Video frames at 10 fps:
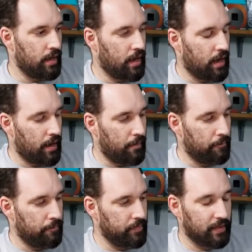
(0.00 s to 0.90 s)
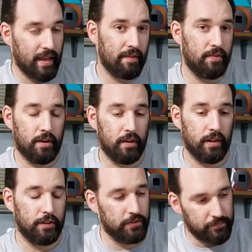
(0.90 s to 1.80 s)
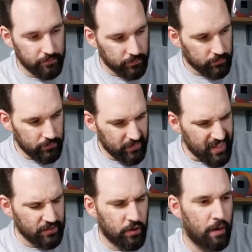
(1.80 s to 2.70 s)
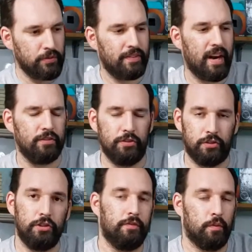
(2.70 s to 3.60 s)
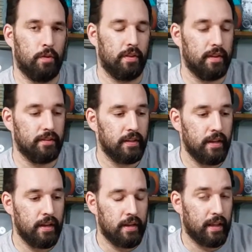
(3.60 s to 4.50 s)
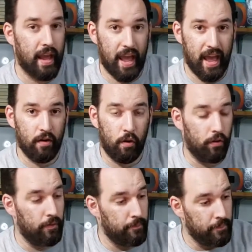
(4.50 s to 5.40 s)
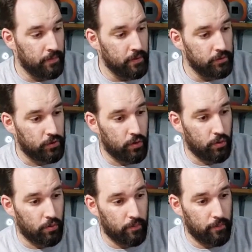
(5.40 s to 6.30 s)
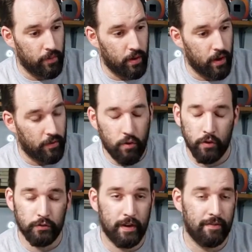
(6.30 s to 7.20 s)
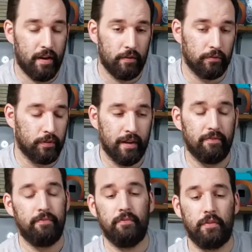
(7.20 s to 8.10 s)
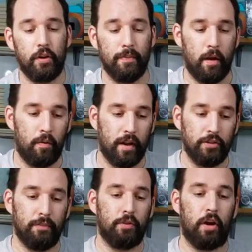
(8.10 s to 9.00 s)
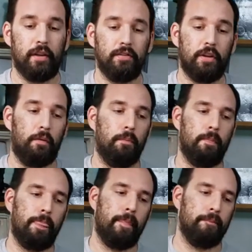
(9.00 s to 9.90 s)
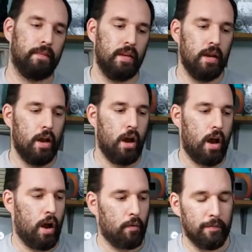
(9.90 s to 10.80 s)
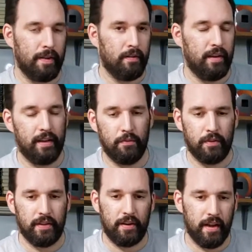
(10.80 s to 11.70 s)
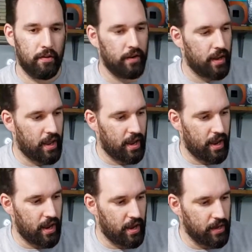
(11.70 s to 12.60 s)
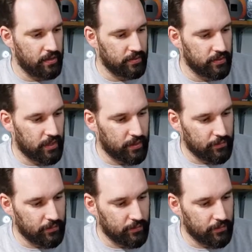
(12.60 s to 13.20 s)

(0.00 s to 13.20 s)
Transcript: that they have in their collection. So I was never actually searching for one of these, like, at all. So of course when I heard about one, I jumped on it. So we're going to begin with the teardown and